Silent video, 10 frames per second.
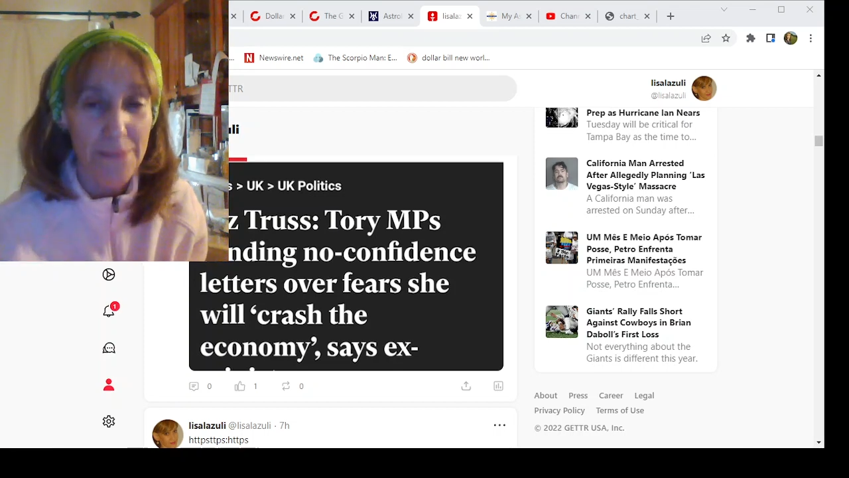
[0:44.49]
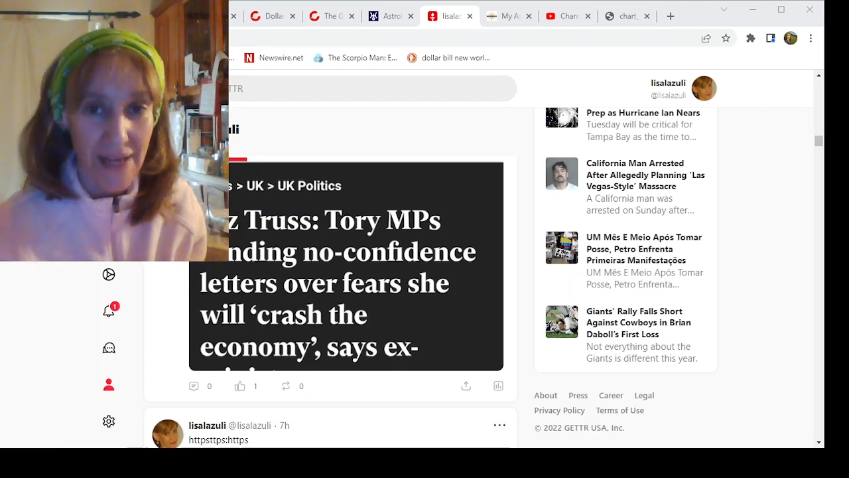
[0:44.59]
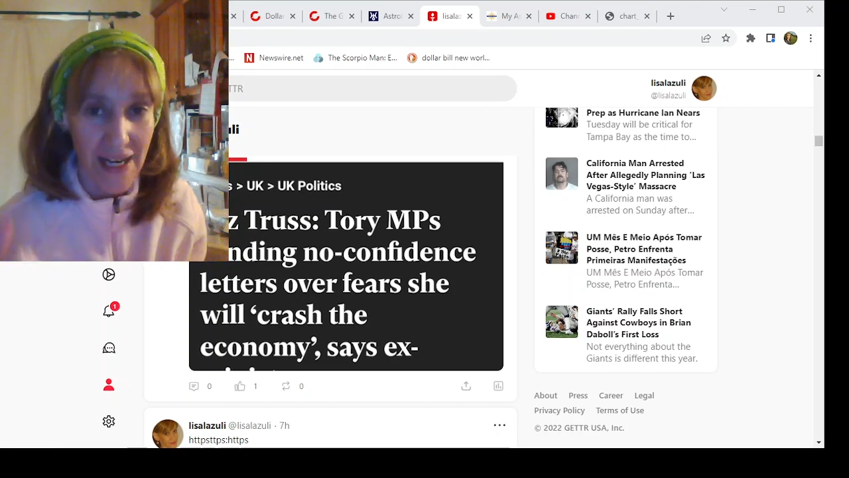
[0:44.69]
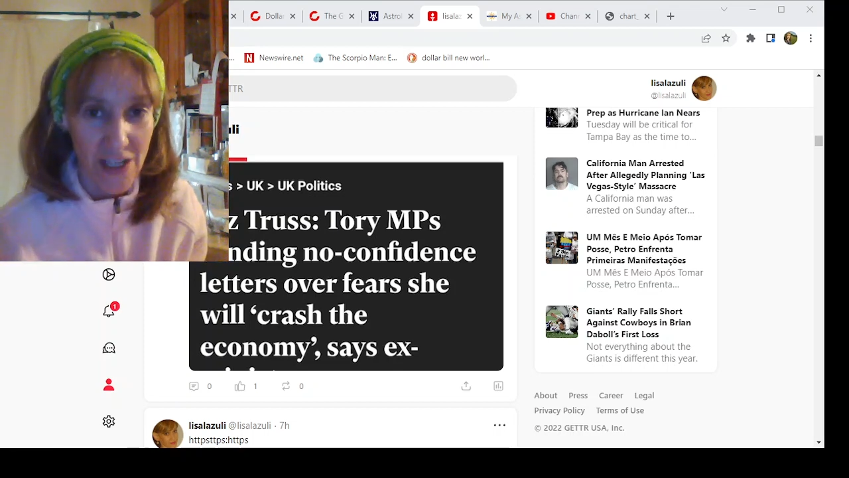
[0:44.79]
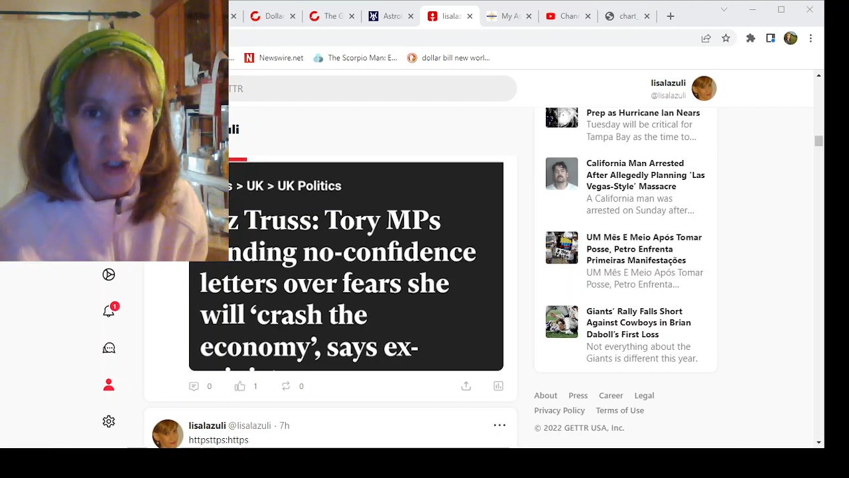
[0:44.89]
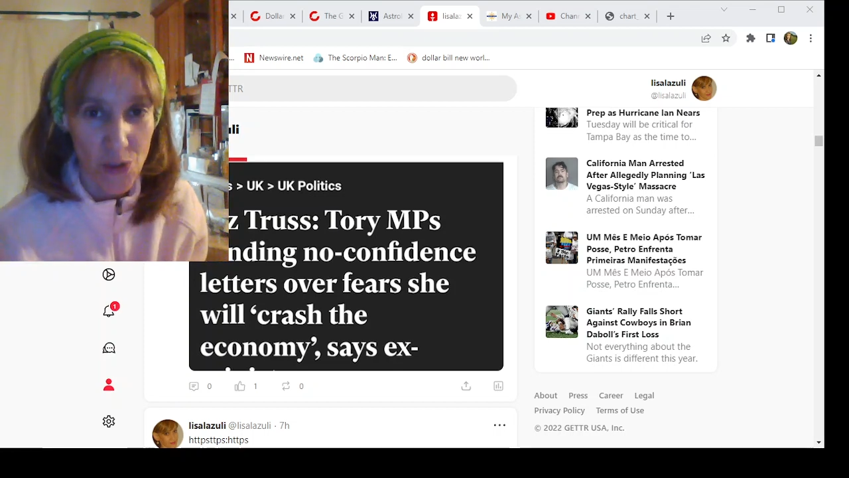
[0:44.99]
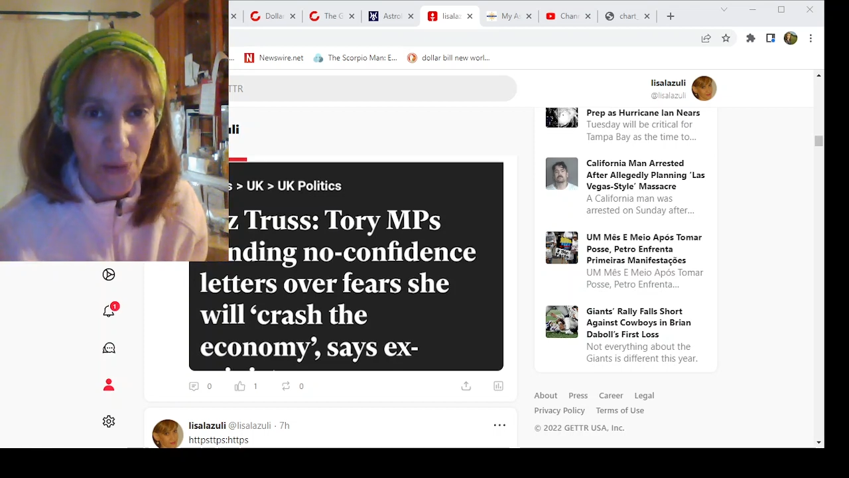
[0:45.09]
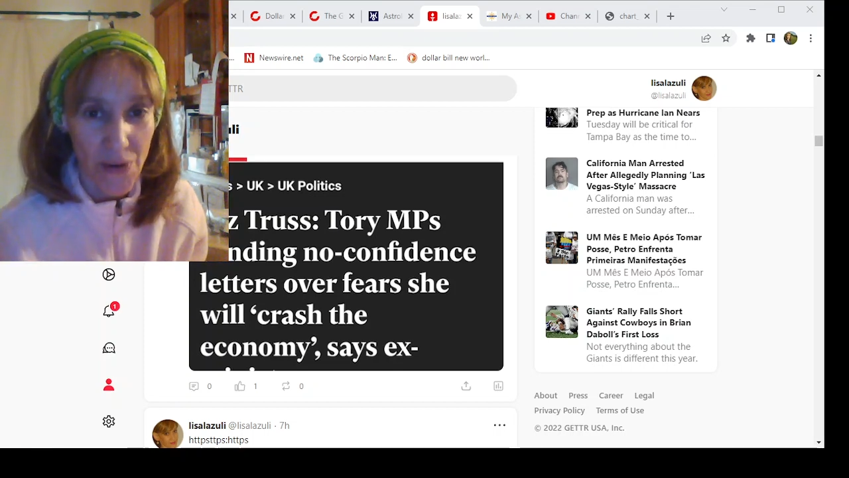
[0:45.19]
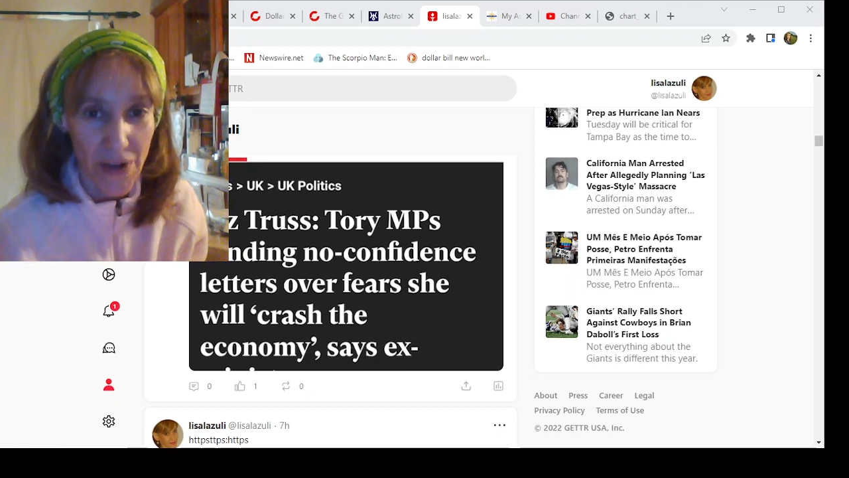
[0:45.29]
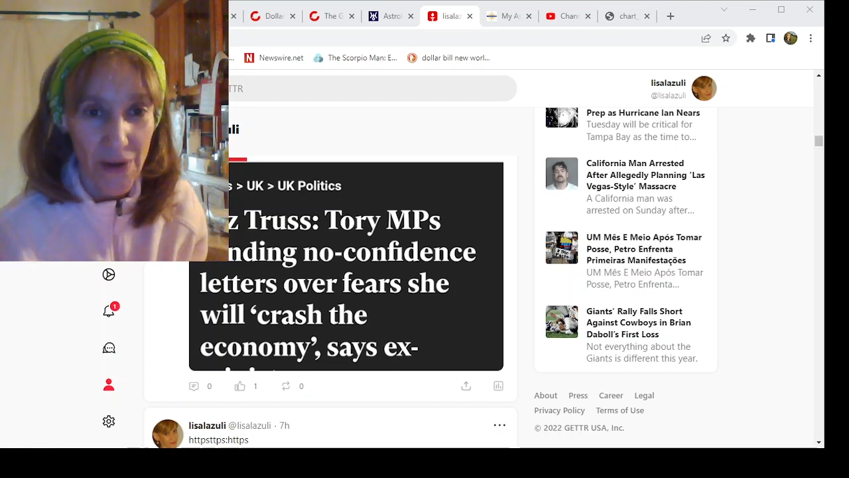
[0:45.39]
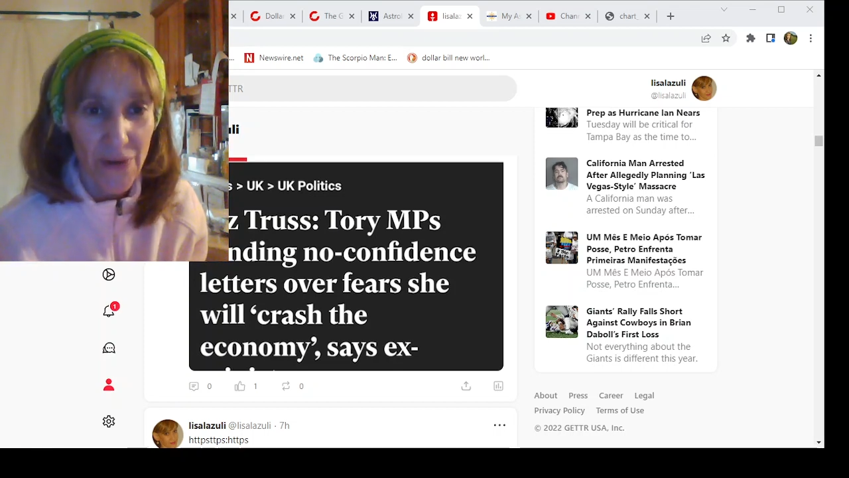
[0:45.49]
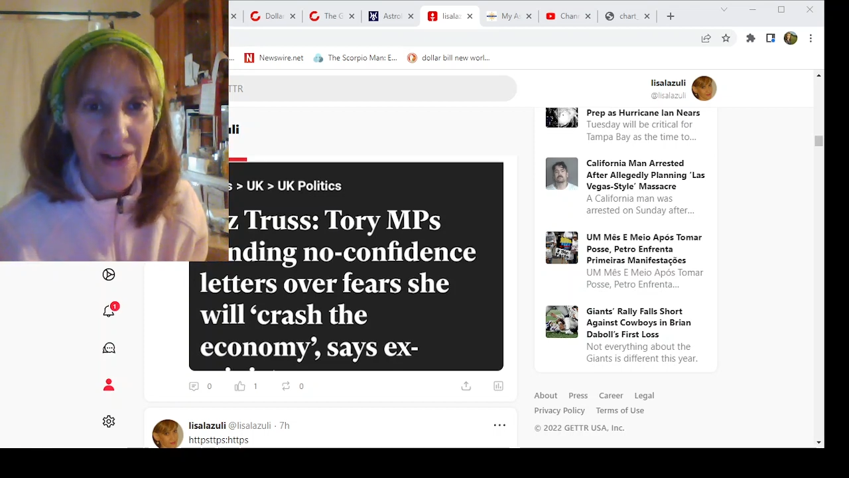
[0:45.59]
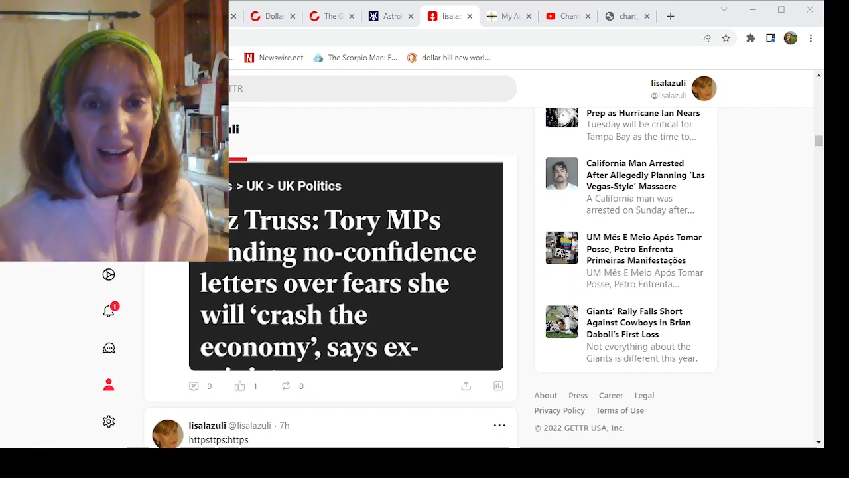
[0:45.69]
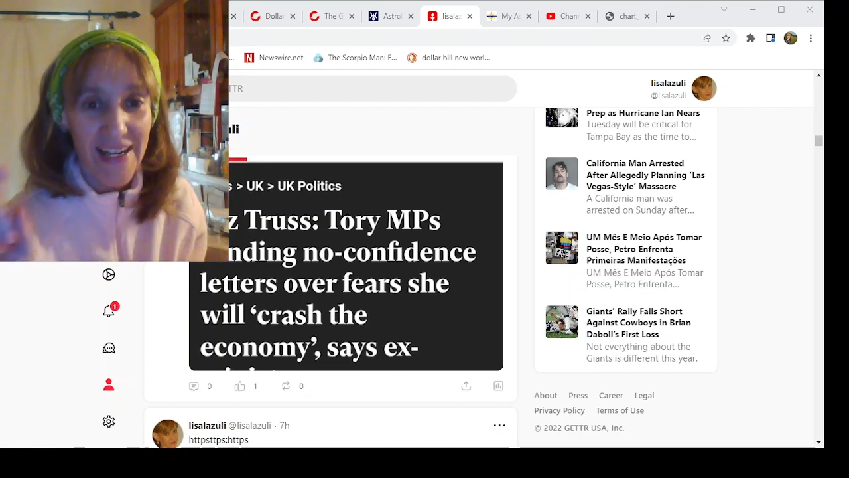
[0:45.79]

but I'll let you all know.